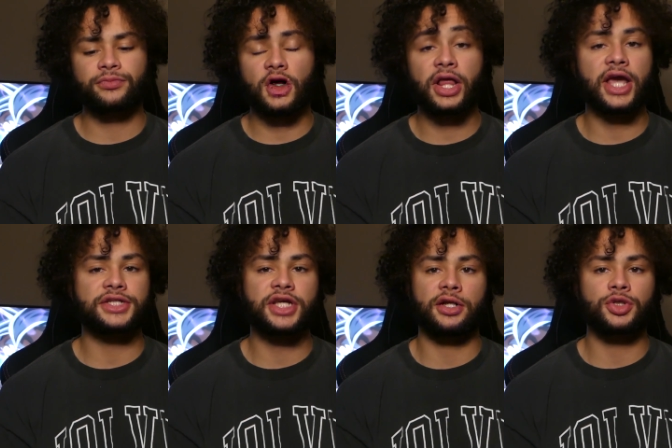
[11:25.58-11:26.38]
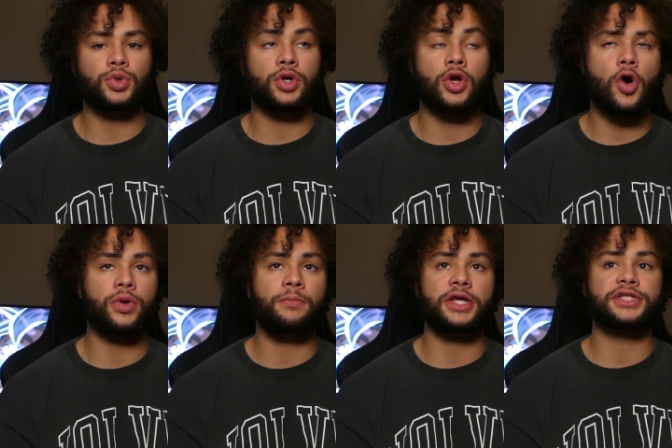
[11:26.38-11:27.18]
like I said, you can go
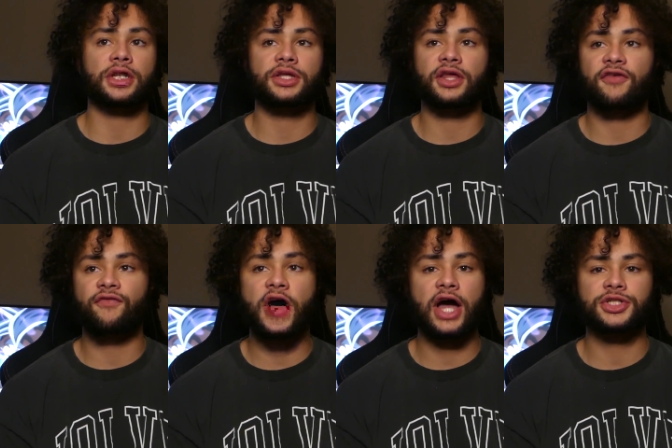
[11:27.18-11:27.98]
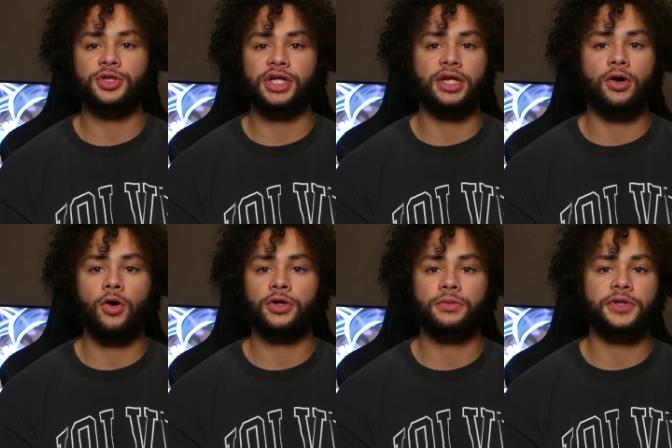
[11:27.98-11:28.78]
and basically, like, fast or eat
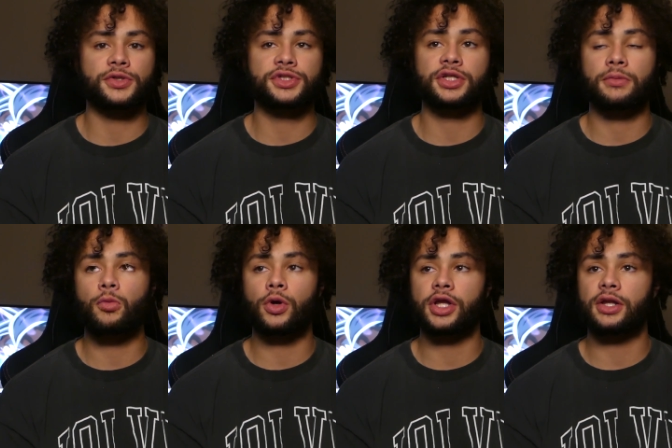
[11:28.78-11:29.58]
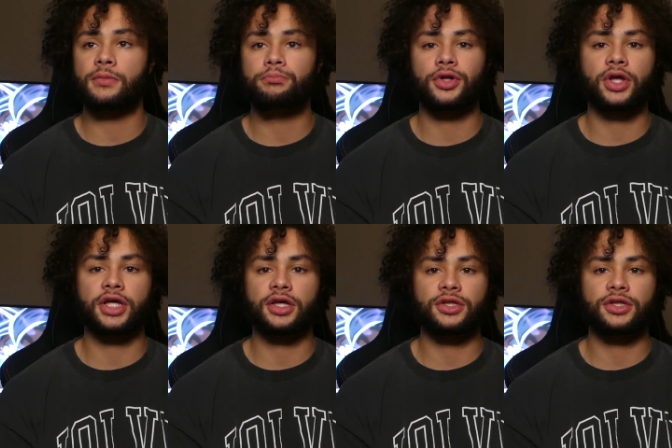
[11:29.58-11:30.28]
all your meals in the morning, but, like,